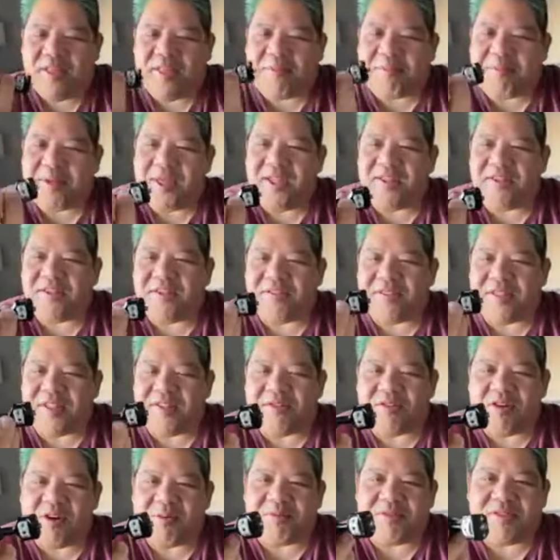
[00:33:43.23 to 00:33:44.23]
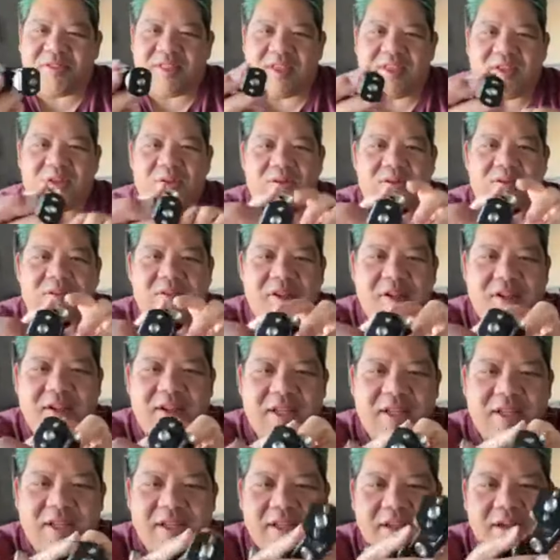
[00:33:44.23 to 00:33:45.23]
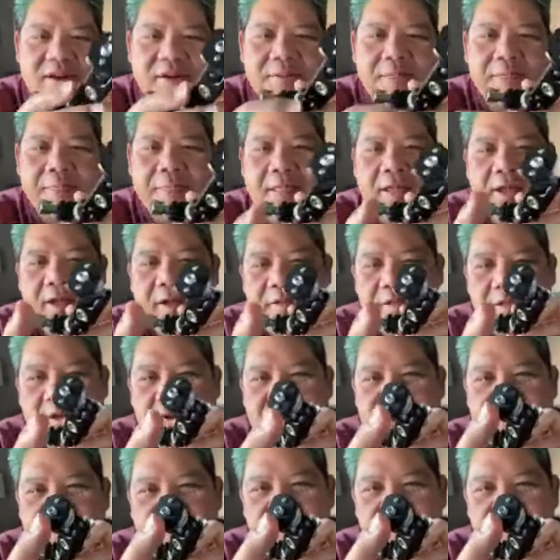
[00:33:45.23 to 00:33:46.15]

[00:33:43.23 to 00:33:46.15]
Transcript: the piece of these arms, they use they're